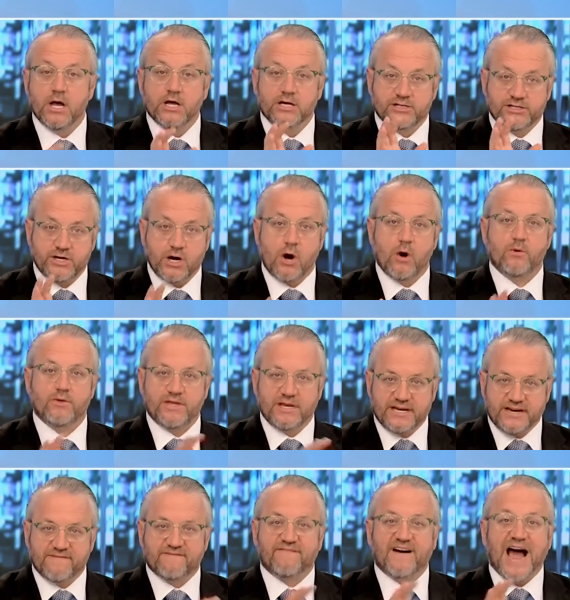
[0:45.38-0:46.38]
So the
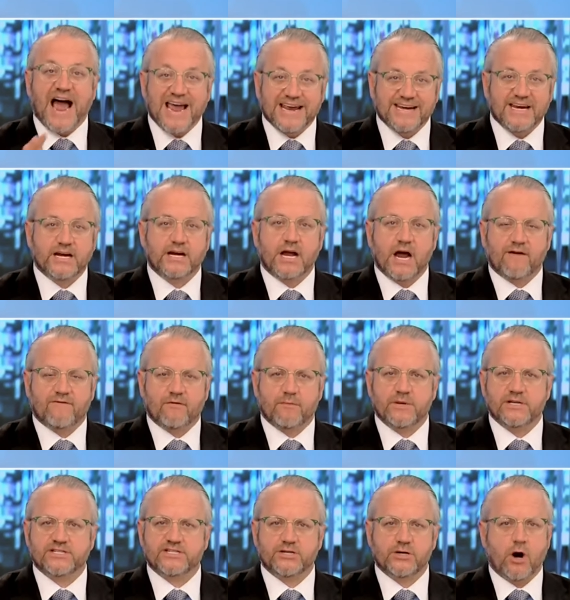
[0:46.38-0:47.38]
divided
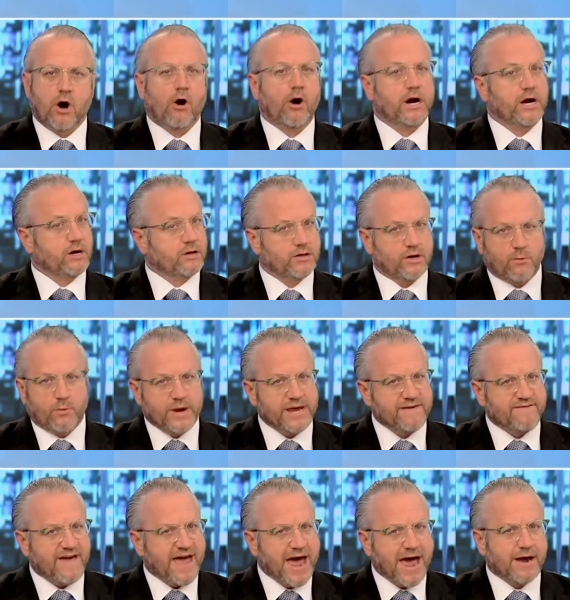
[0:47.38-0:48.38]
government scenario that
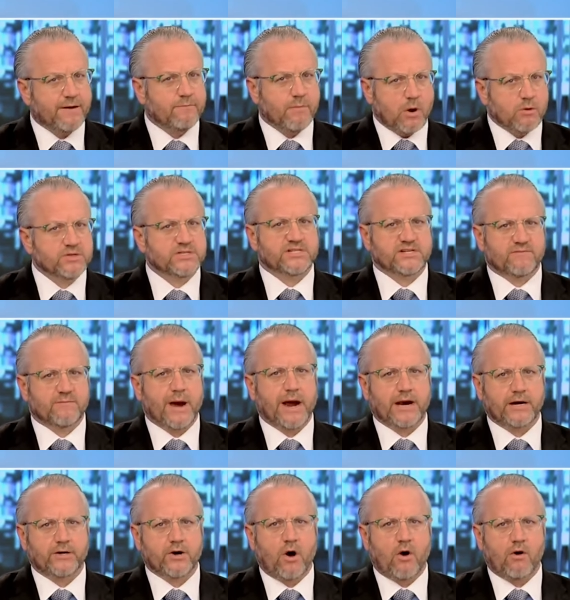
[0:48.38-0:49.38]
we've had most of my
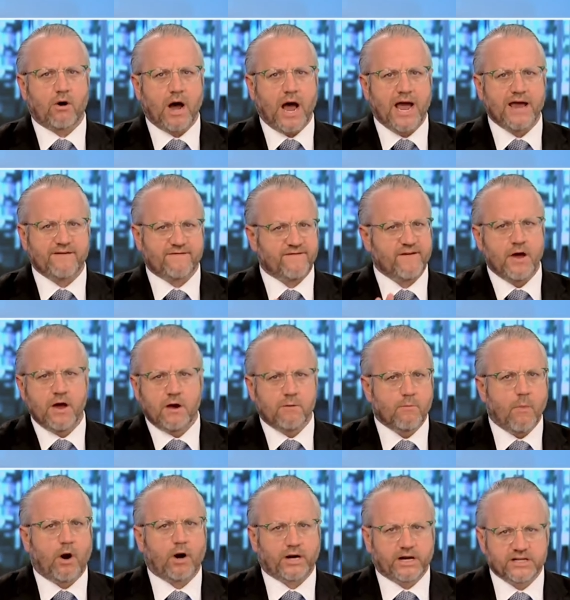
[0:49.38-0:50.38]
adult life,
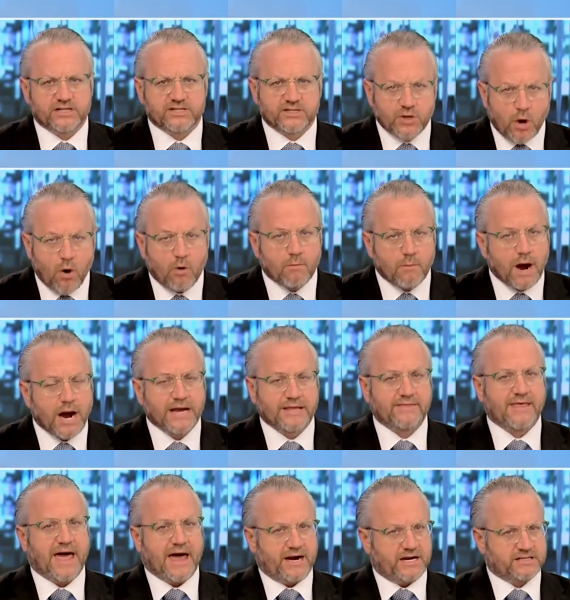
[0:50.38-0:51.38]
markets don't
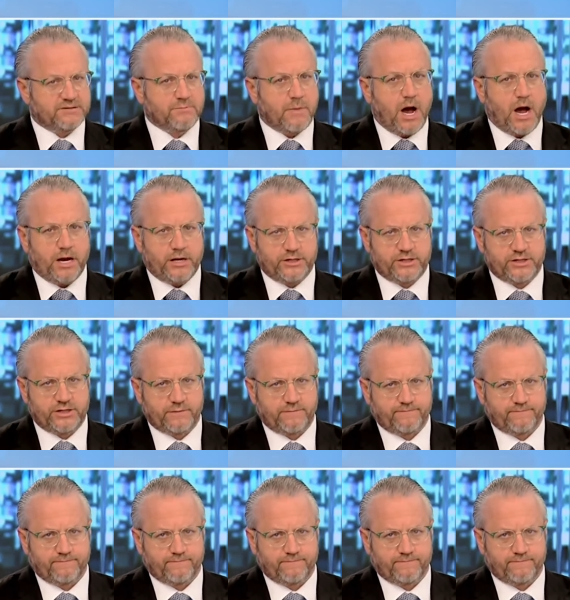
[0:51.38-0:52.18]
mind that as much.